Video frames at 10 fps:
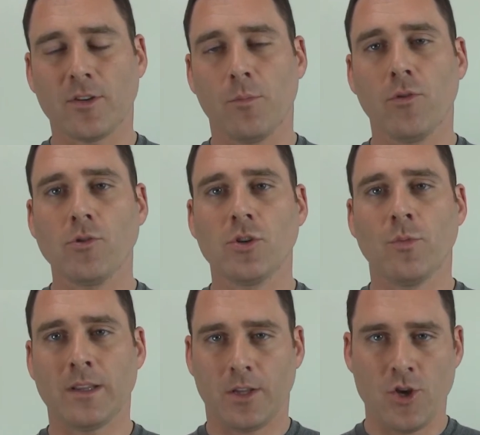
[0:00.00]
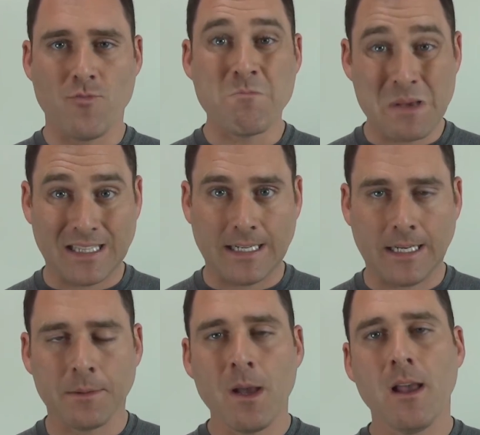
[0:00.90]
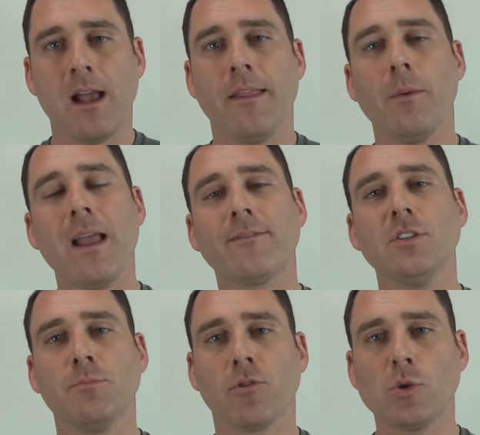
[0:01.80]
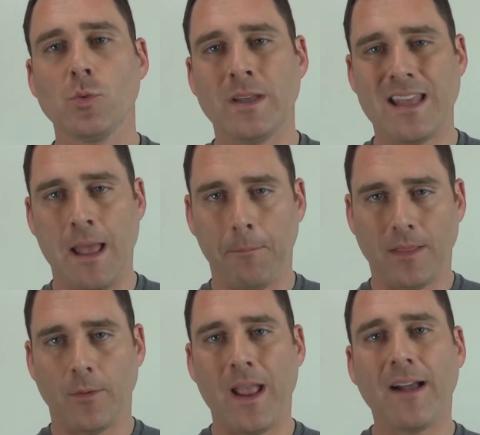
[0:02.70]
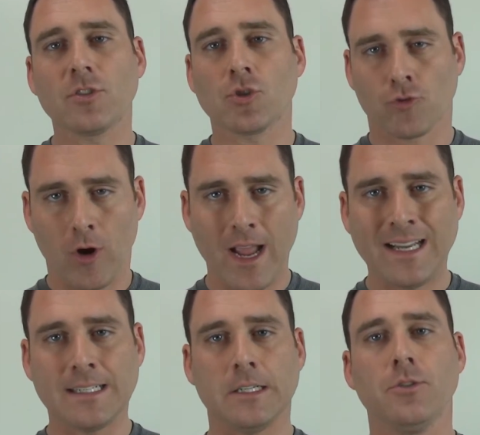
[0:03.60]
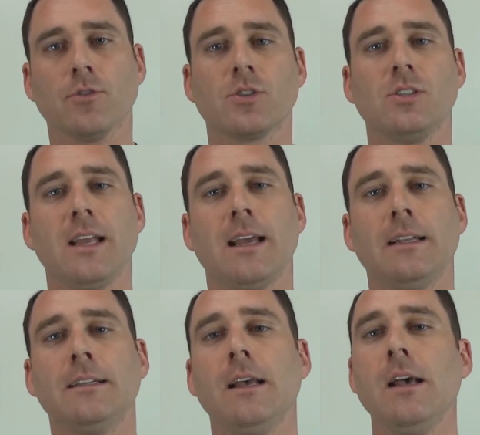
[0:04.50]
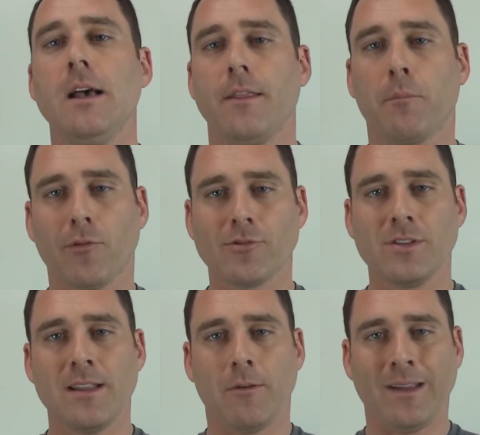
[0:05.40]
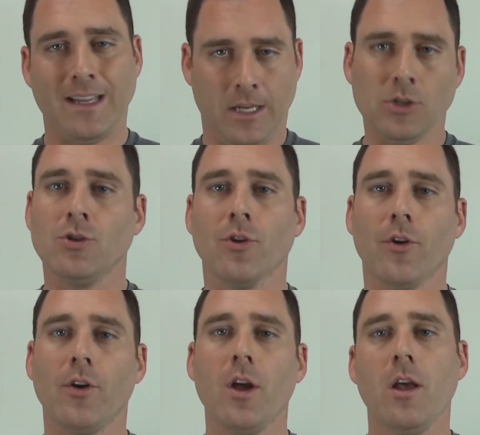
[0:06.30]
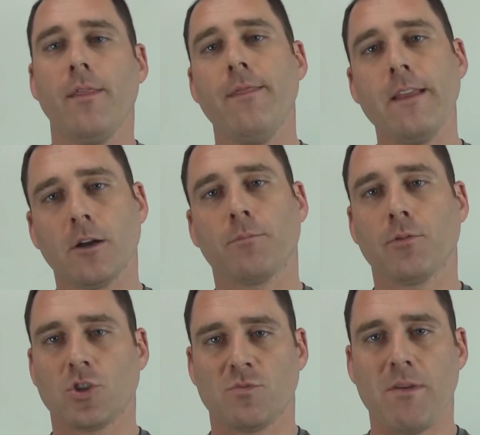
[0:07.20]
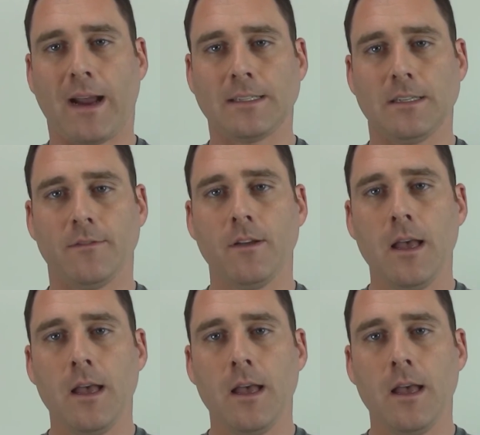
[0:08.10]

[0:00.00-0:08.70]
approach it with humility, and then we have to approach it with empathy. We have to try and understand the person that we injured, their perspective.